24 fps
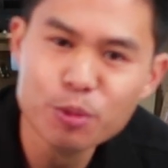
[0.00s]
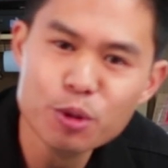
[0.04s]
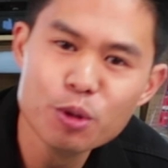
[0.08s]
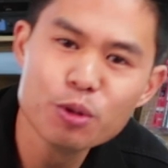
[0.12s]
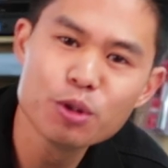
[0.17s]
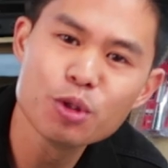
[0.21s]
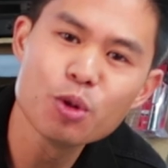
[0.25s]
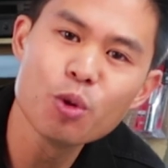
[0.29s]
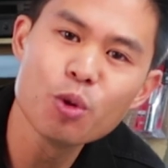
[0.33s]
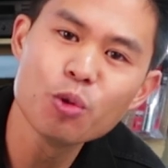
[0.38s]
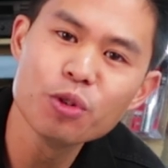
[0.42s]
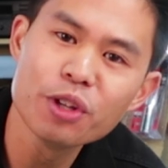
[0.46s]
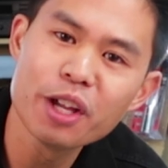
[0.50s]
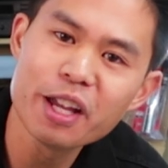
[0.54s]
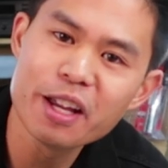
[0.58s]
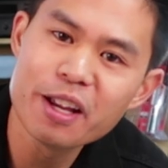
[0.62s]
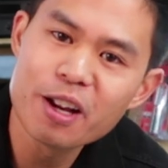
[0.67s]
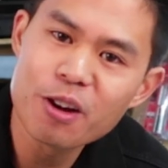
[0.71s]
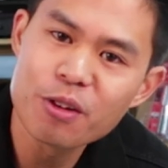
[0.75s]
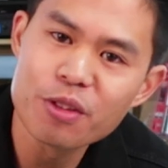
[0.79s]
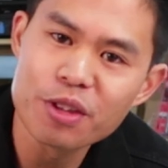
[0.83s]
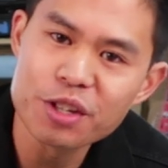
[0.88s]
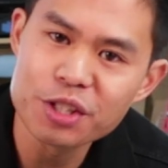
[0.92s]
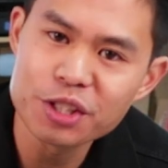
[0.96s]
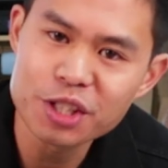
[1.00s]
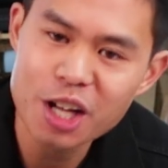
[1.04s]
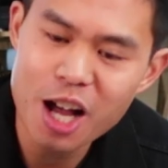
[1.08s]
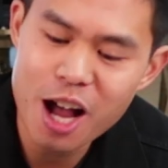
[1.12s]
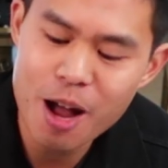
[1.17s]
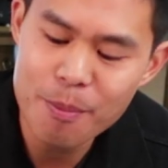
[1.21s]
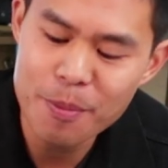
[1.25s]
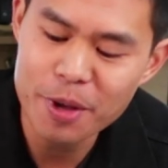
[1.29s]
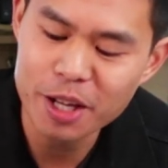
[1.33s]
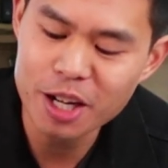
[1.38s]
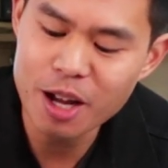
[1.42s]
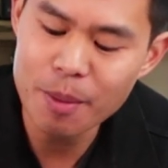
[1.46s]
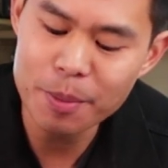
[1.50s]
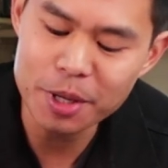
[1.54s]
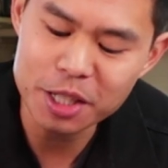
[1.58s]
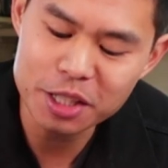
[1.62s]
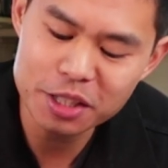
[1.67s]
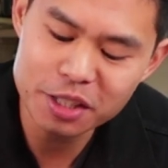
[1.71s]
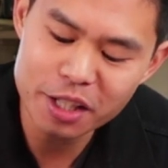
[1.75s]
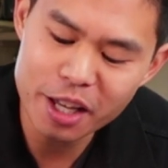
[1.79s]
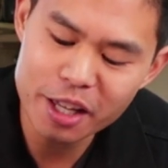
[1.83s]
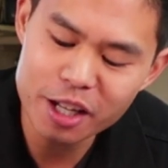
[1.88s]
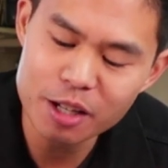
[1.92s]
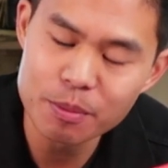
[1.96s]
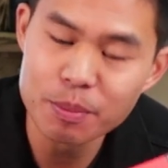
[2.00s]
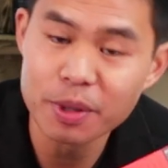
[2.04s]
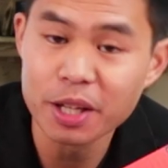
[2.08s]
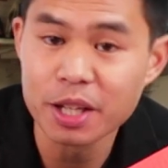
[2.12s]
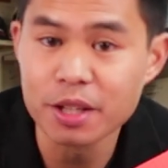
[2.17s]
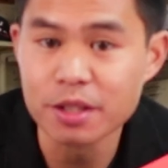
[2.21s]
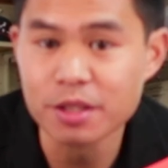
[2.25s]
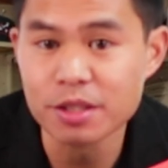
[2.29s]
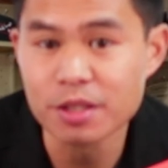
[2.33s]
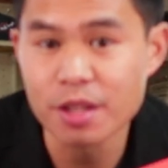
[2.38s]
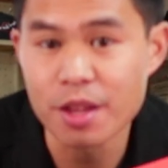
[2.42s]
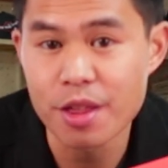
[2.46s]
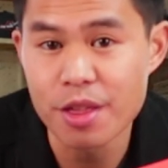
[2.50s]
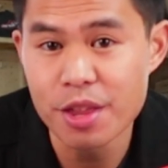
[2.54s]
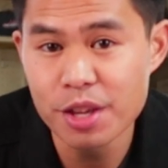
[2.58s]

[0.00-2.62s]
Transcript: New tool day here in the shop, and I'm excited because